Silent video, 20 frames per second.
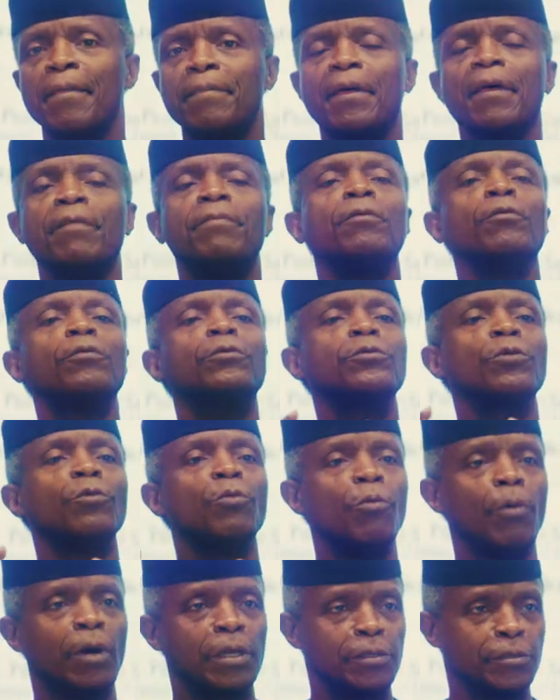That those who
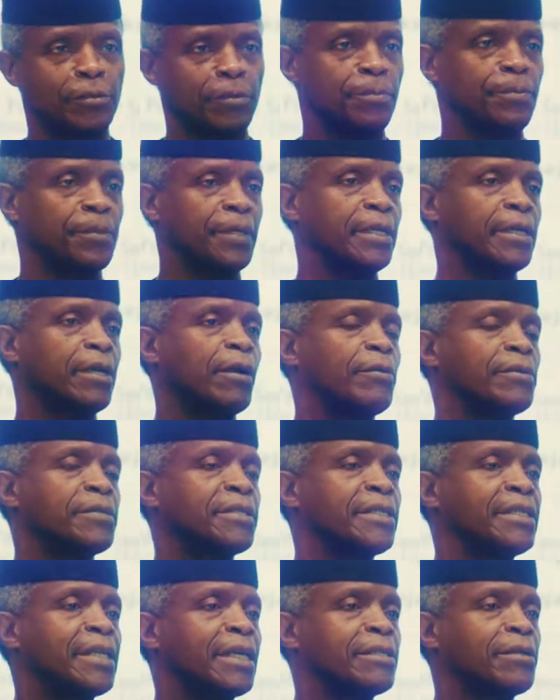want to be
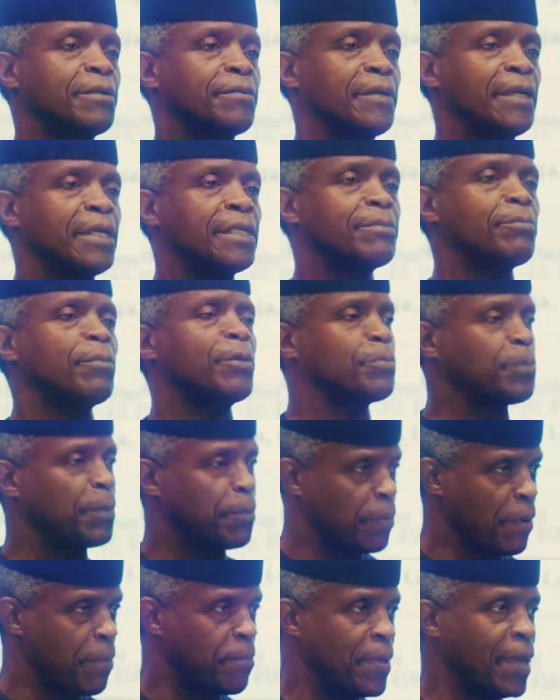considered great must be
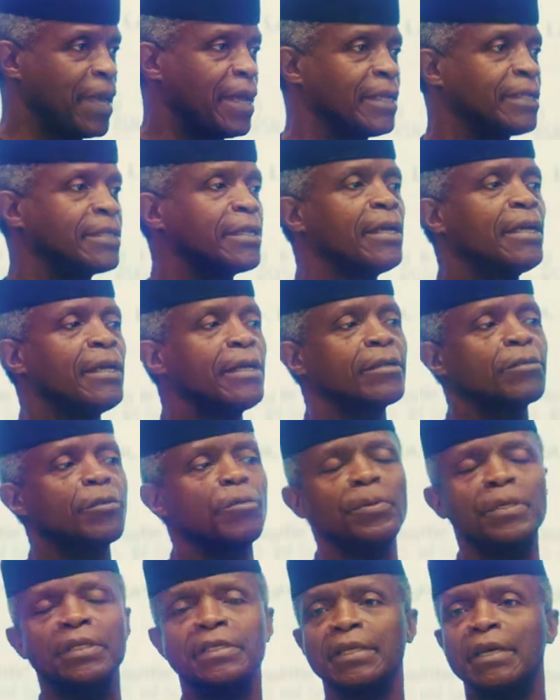prepared
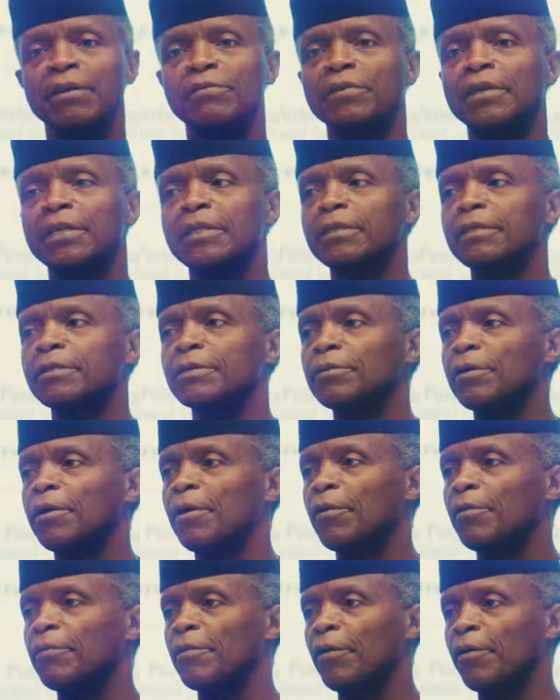to be servants
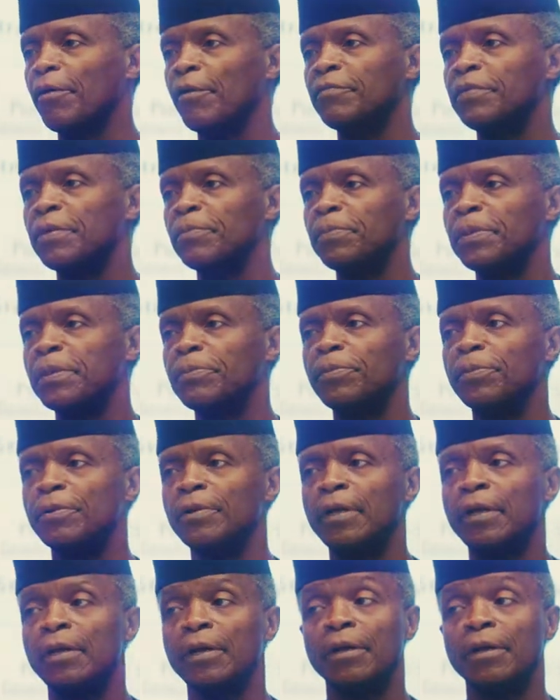of the people.